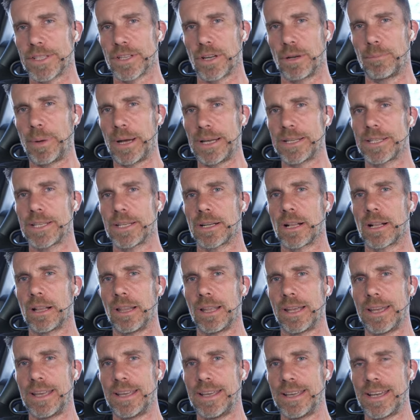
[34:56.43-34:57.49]
So
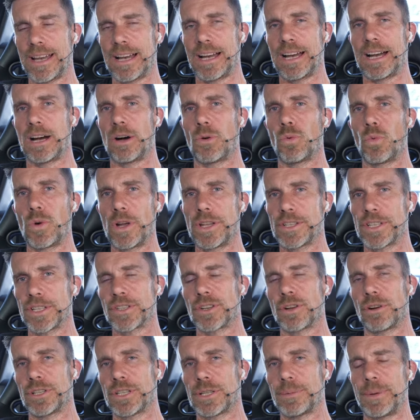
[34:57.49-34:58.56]
basically, we're
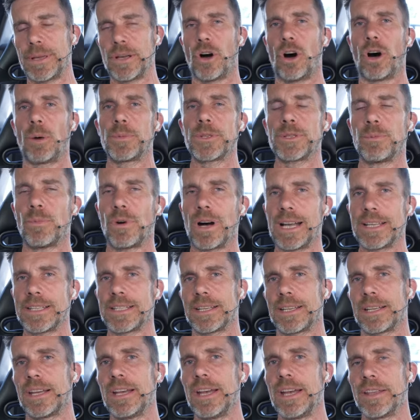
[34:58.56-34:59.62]
just going to be
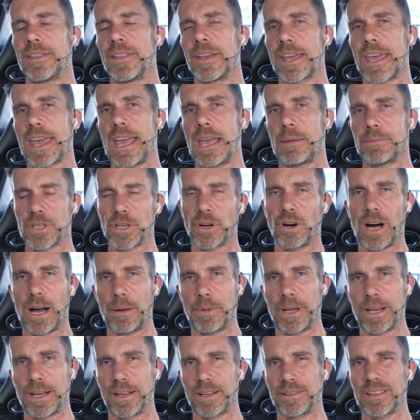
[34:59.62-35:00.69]
optimizing the cam
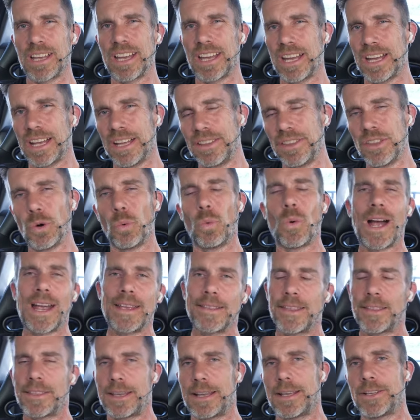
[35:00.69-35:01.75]
timing in the way
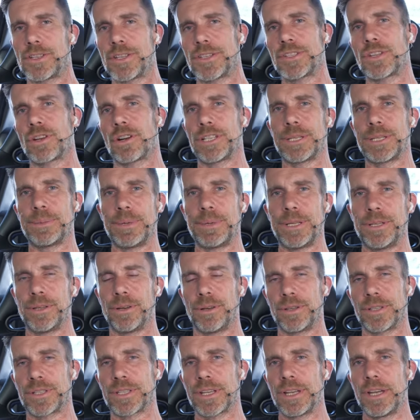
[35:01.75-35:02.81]
that the engine is going to be
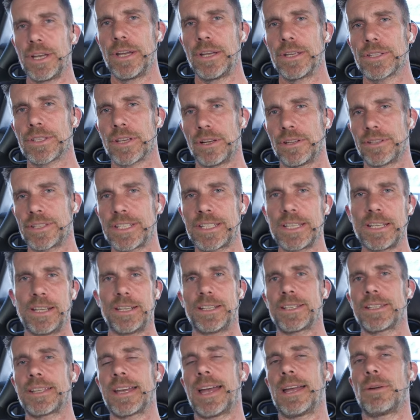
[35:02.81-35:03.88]
used. So steady
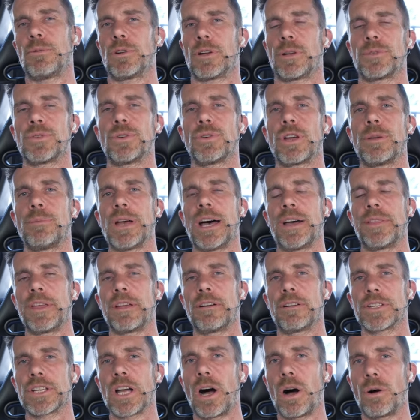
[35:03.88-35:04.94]
state, what I'm talking about
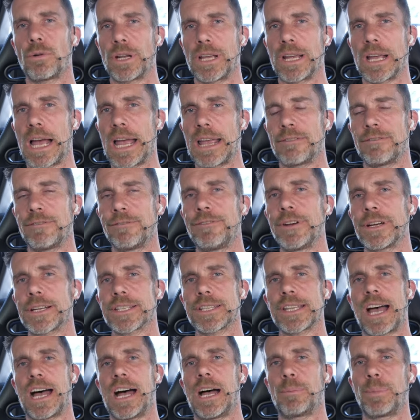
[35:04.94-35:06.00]
there is holding a
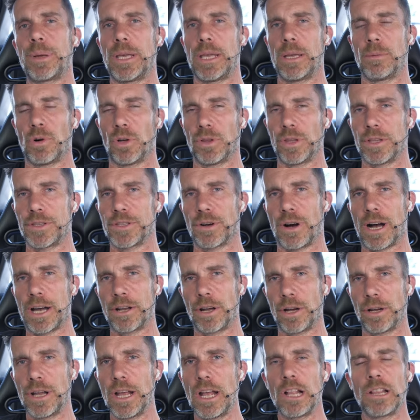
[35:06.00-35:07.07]
fixed RPM on the
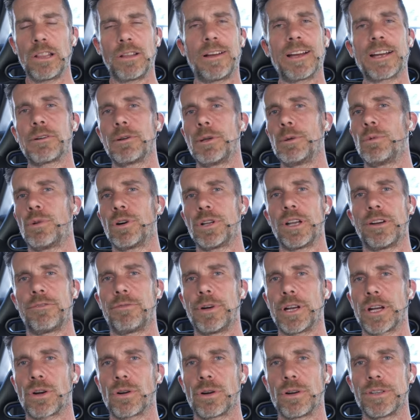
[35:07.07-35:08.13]
dyno, like we would if
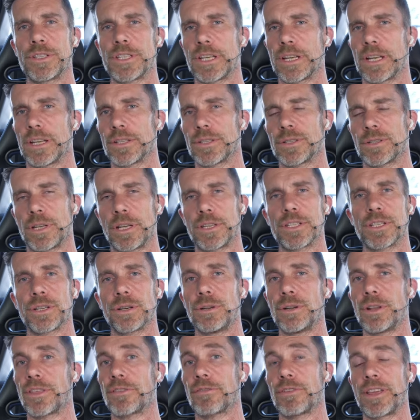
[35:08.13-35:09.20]
we're cruising at sort of
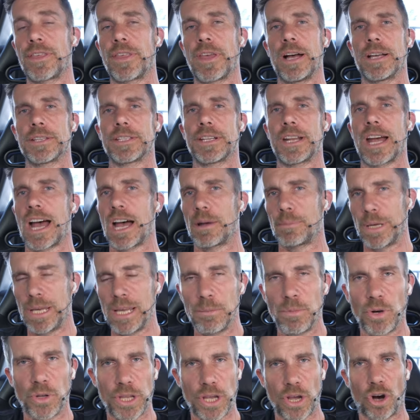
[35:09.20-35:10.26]
2,000 to 3,000
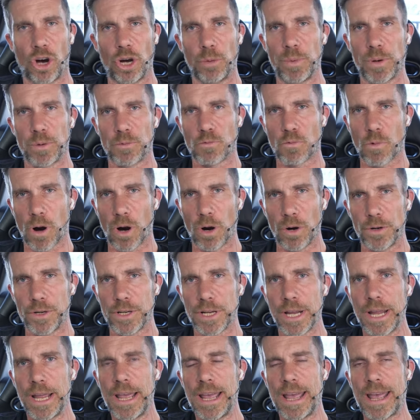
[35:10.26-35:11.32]
RPM on the open road.
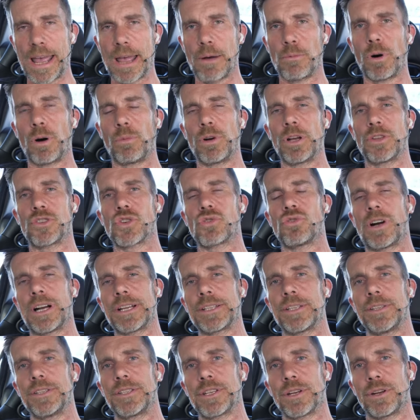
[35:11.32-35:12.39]
And what we're trying
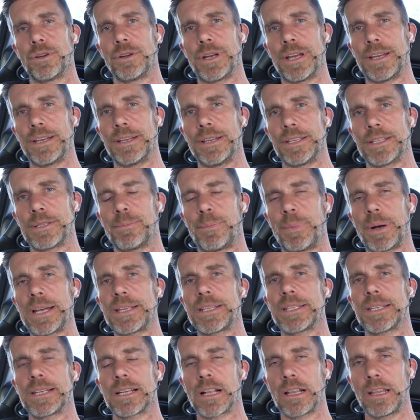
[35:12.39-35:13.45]
to do is
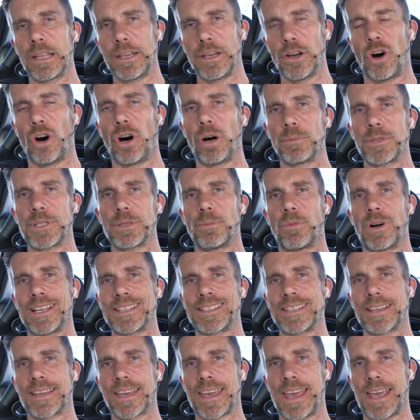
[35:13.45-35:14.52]
basically
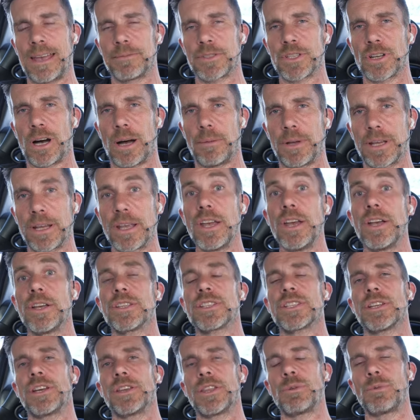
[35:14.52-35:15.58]
optimize the cam timing
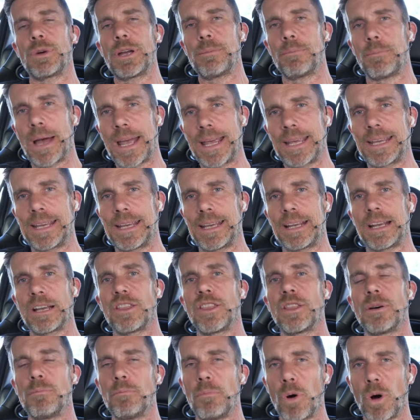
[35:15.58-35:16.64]
so that we're making
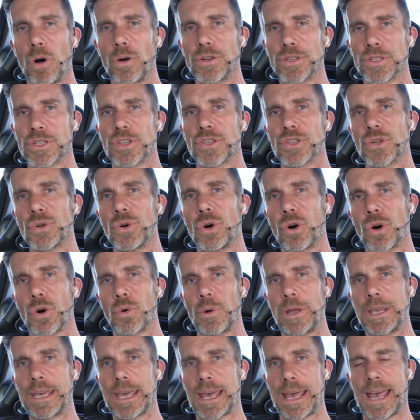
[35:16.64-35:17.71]
the most torque
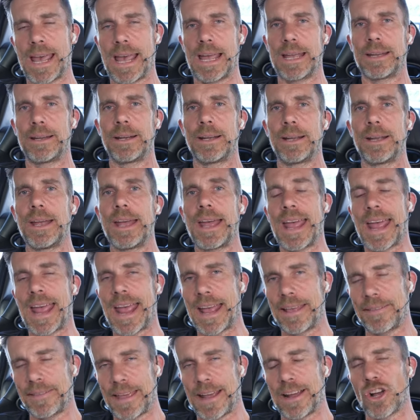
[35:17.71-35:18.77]
we can
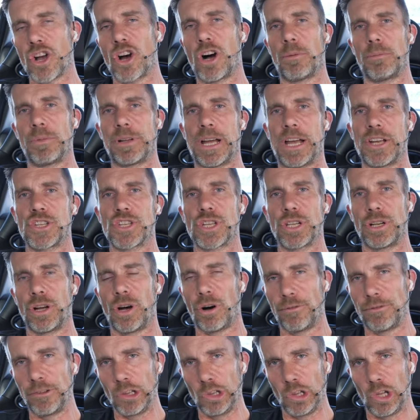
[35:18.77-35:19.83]
at that combination
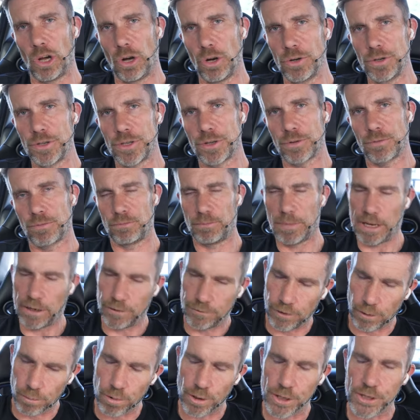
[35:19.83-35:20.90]
of load,
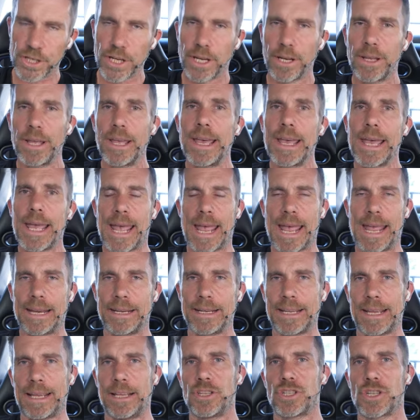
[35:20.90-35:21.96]
manifold pressure,
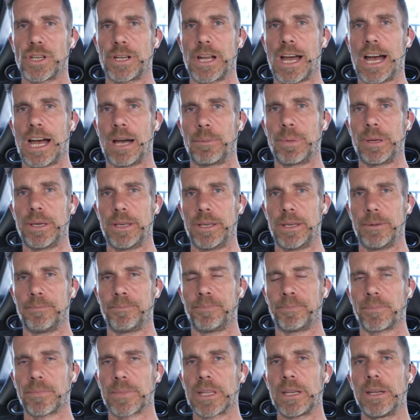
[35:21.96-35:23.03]
and engine RPM.
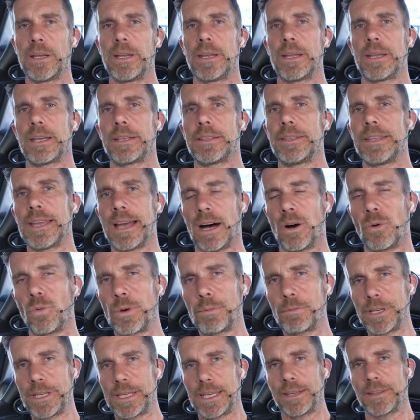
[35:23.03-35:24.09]
Now,
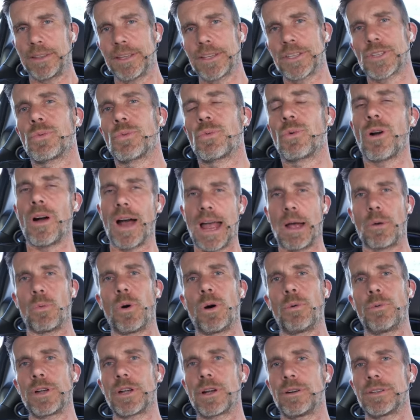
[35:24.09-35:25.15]
when we get this right,
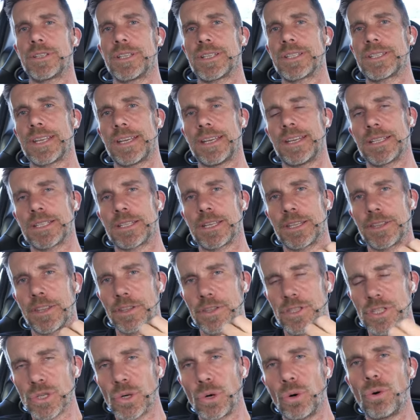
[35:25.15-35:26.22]
what we're going to see is
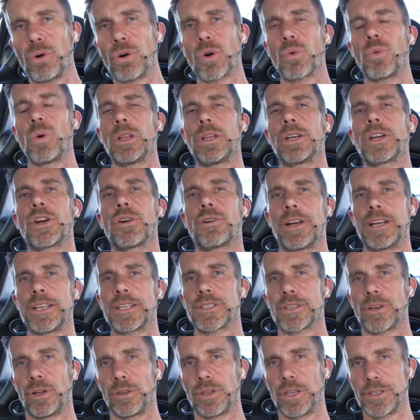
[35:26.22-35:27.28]
the torque will
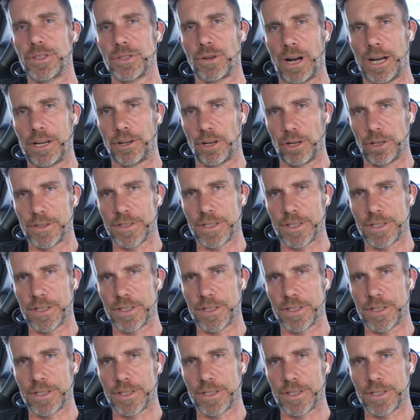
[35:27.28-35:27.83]
increase on the dyno.